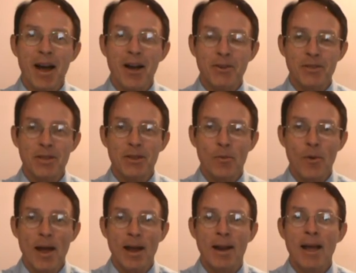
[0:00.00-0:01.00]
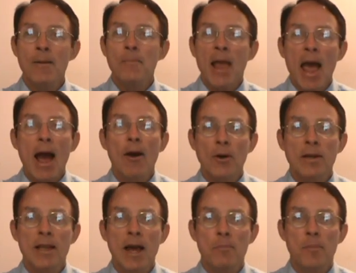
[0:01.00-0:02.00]
in the red. How
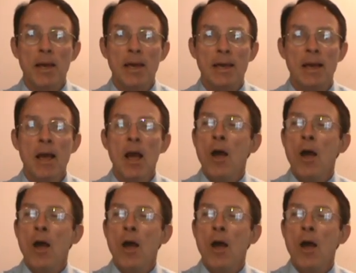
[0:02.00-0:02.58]
can that be?